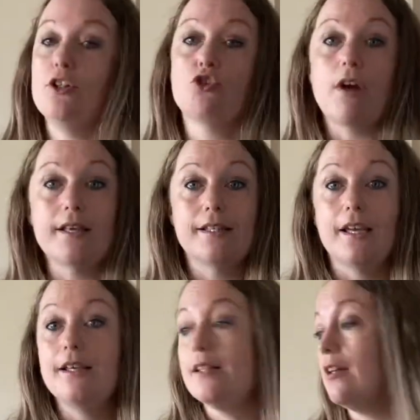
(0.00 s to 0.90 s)

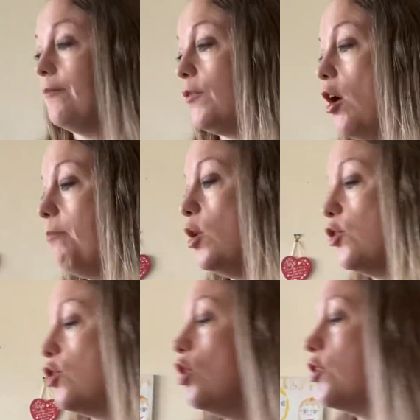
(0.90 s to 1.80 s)
dresses are more
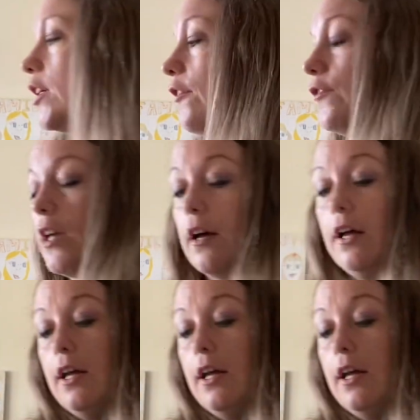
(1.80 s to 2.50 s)
sought after.